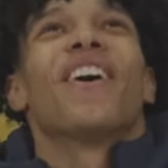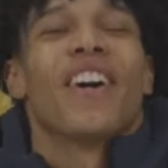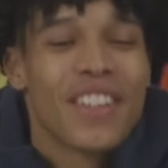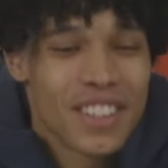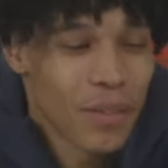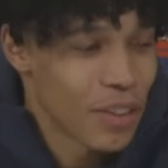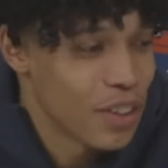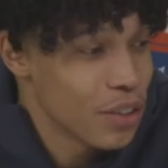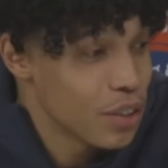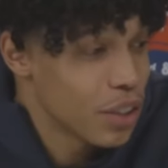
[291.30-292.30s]
uh, some
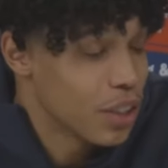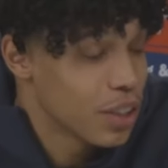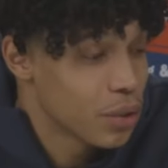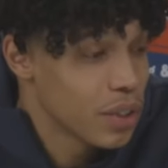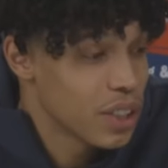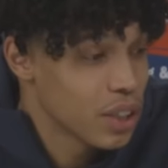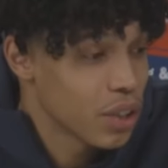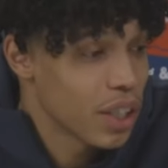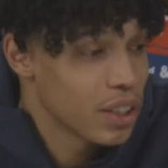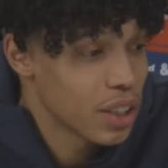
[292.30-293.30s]
good good threes in
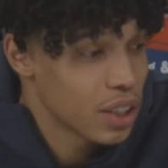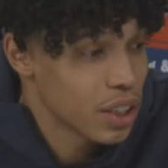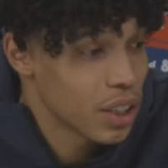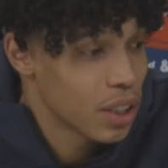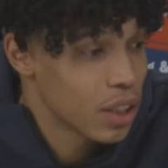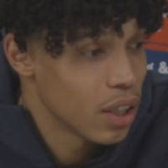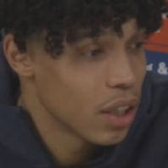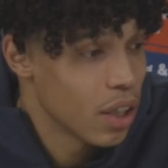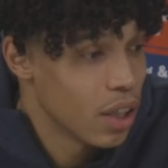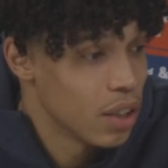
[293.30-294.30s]
transition. He was
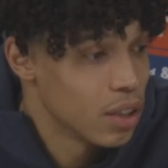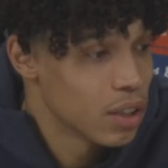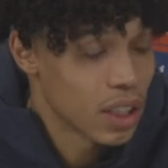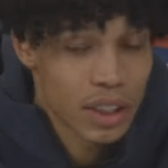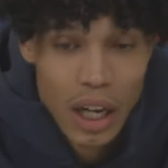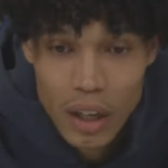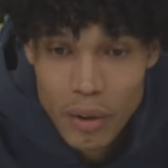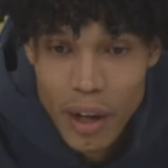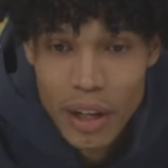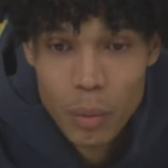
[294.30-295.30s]
great. Uh,
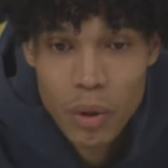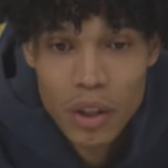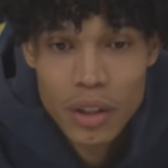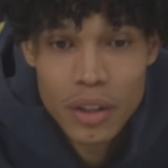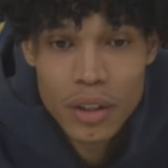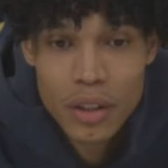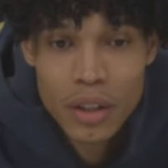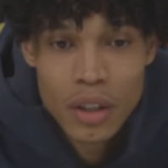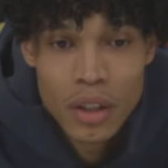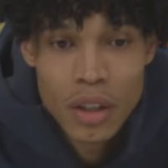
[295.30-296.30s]
Santiago had one.
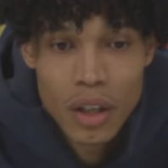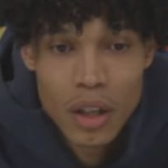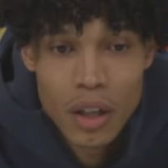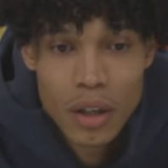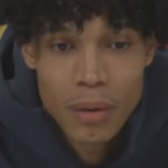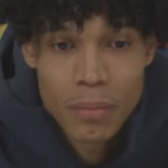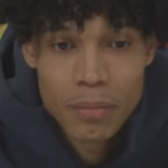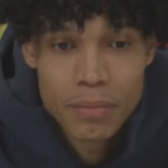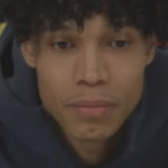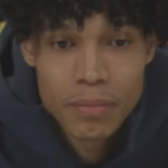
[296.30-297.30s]

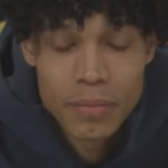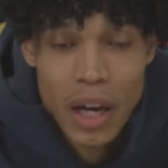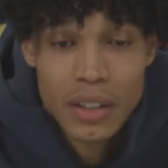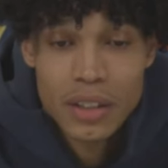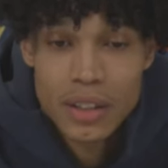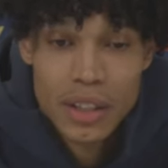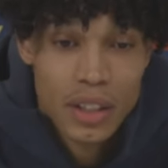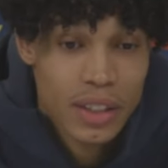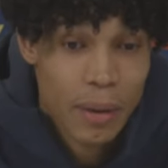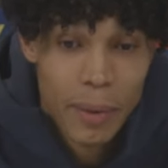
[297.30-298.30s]
Um, I just
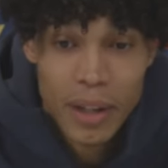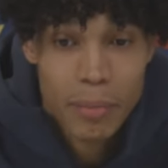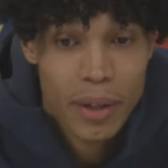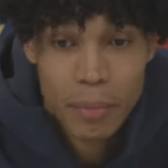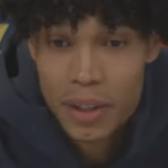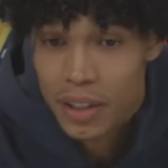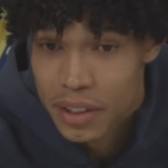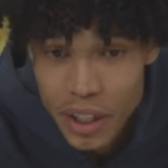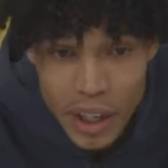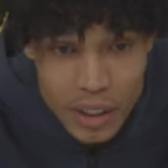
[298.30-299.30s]
think they made big
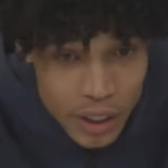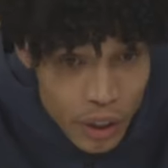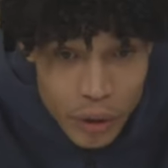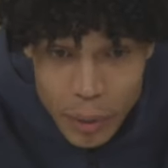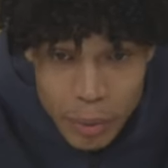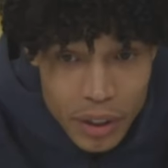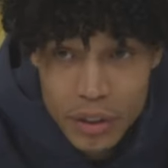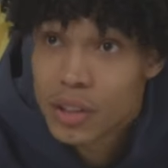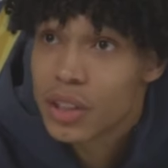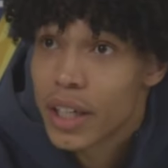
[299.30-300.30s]
plays. They're they're great
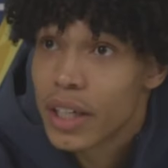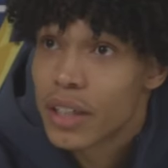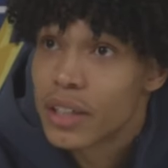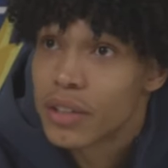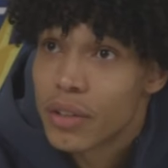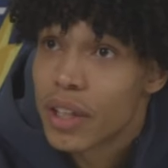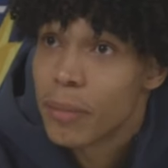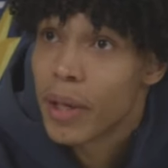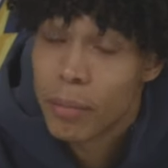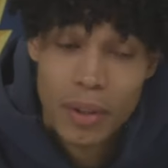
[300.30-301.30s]
players just like us, so they
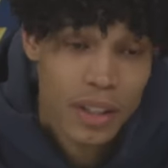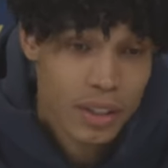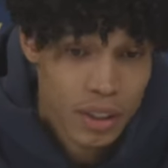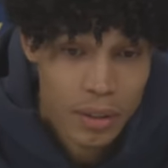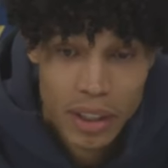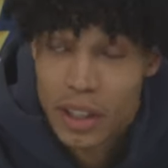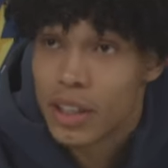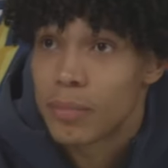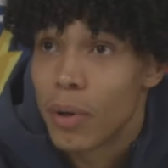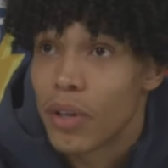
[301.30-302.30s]
made plays to get in
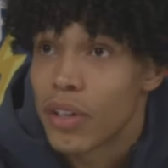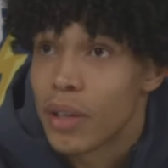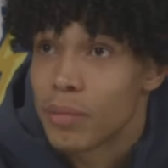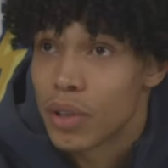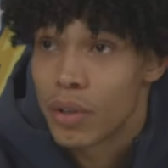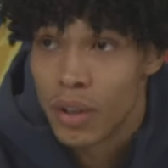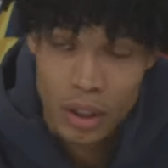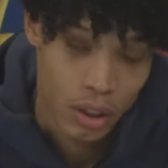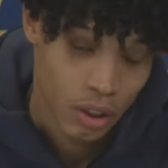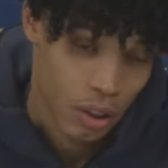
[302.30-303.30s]
this ball game. So,
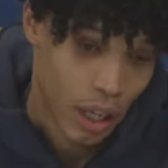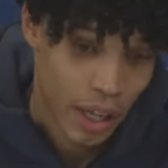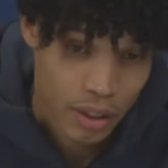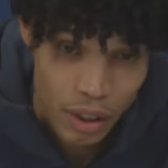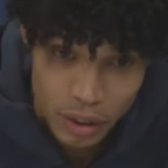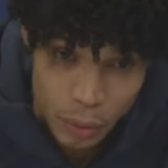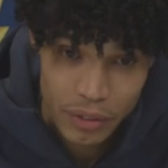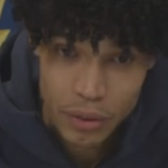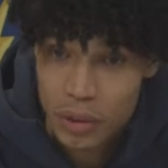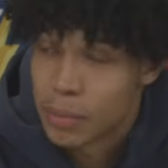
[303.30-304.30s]
as us,
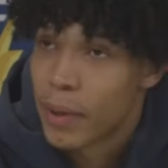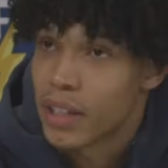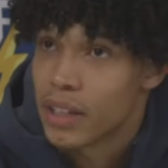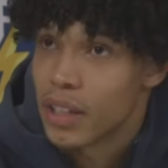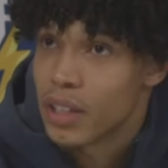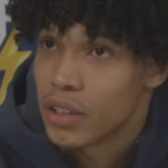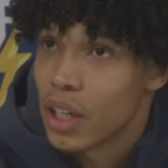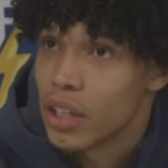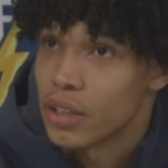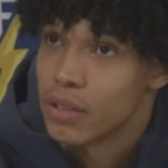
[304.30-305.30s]
to respect it and
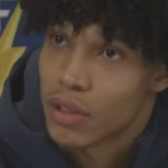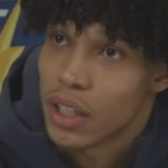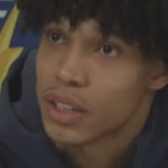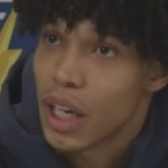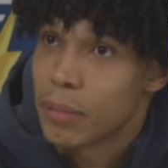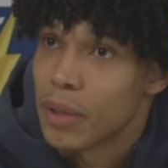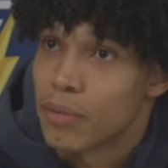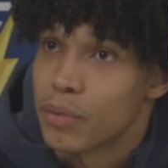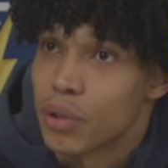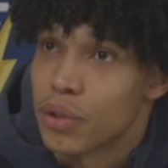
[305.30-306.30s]
try to try to stop them
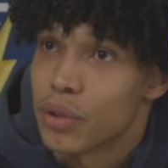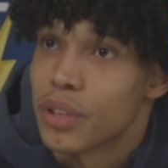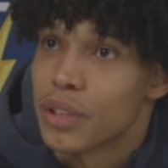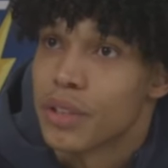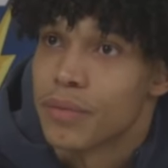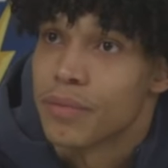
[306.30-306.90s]
from shooting threes.